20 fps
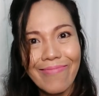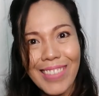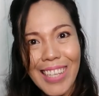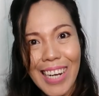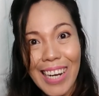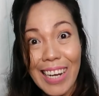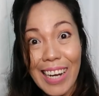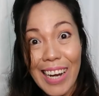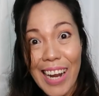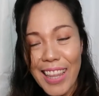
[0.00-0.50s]

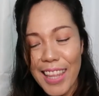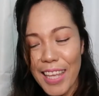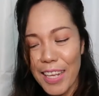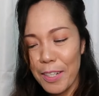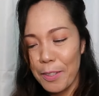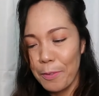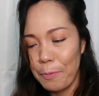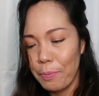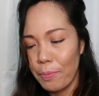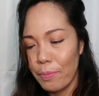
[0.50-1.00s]
Talagin
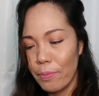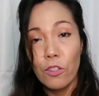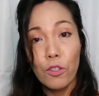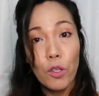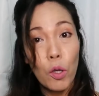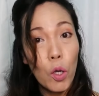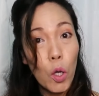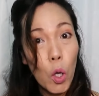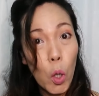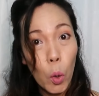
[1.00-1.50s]
natin.
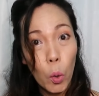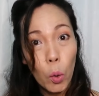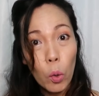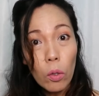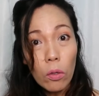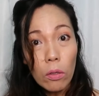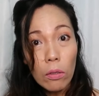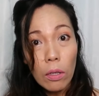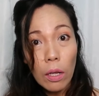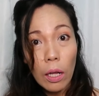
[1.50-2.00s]
So, low.